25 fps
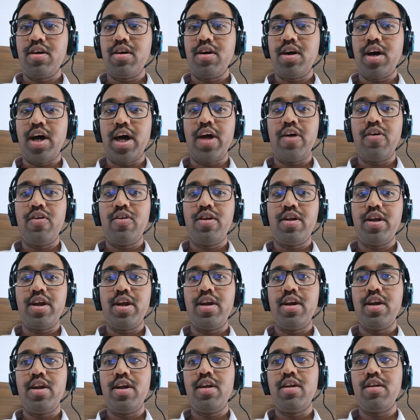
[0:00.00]
I have
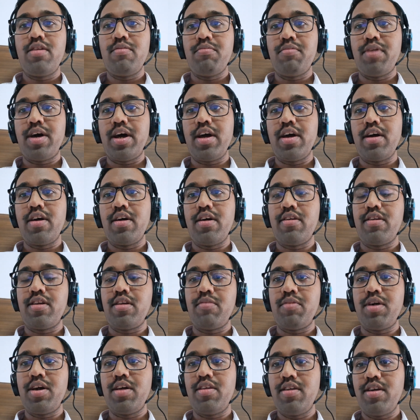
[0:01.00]
trained it by
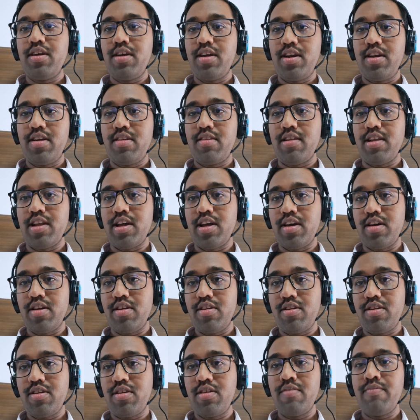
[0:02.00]
customizing its
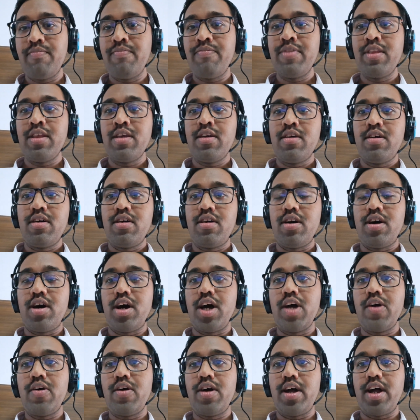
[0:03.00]
layers.
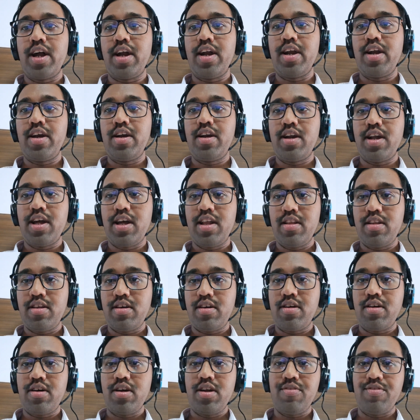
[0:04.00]
I have added
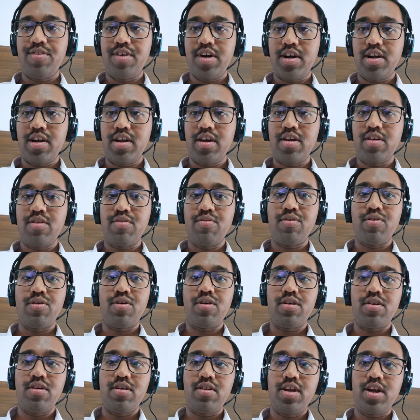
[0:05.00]
10 different layers
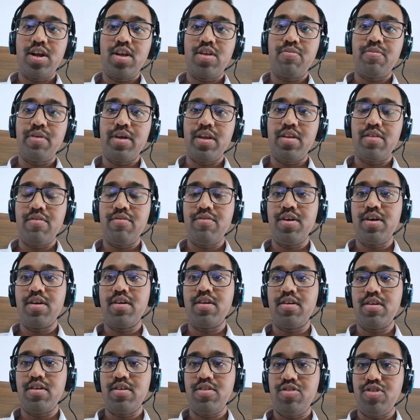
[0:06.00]
for that
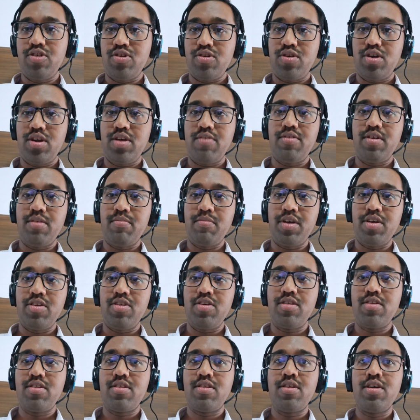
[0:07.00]
specific GOTIF
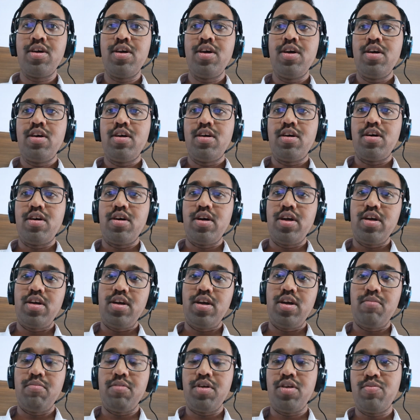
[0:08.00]
images,
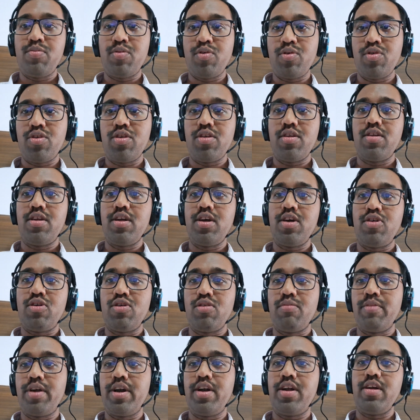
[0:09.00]
image processing,
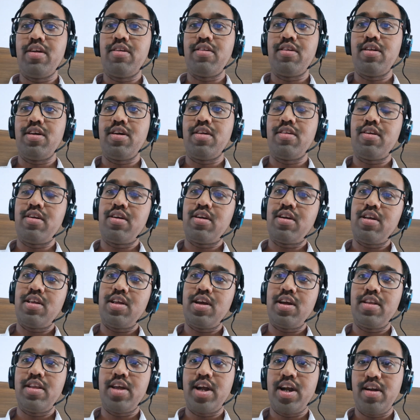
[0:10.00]
augmentation, etc.,
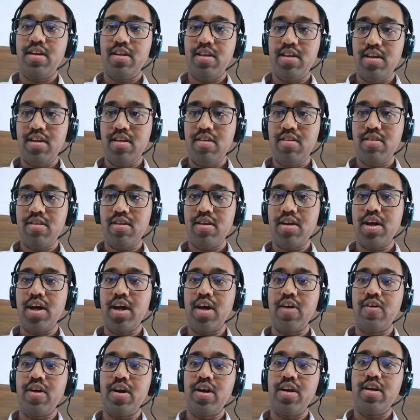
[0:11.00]
like that things. I
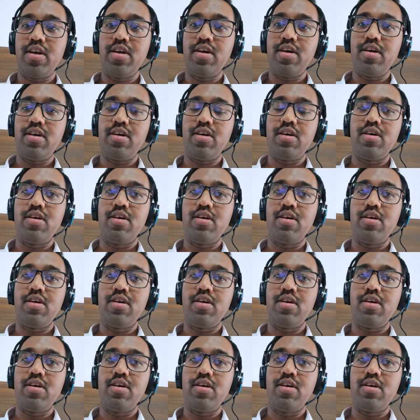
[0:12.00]
have added